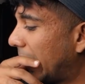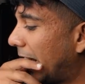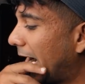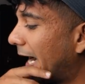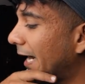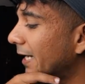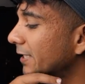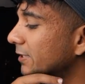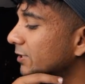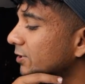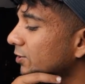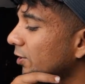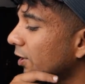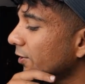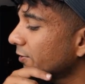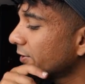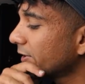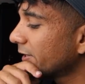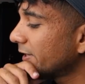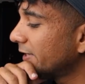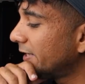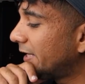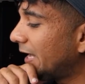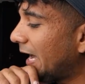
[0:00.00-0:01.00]
I saw
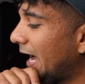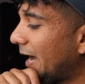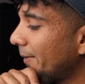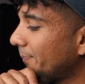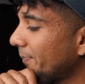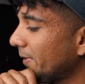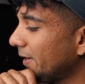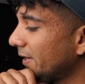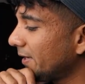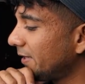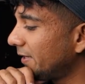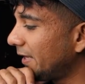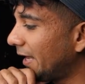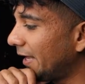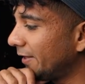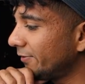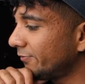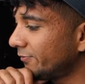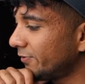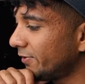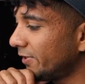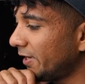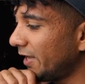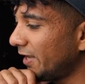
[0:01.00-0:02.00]
the gap
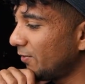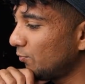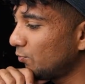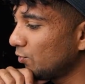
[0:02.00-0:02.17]
again today.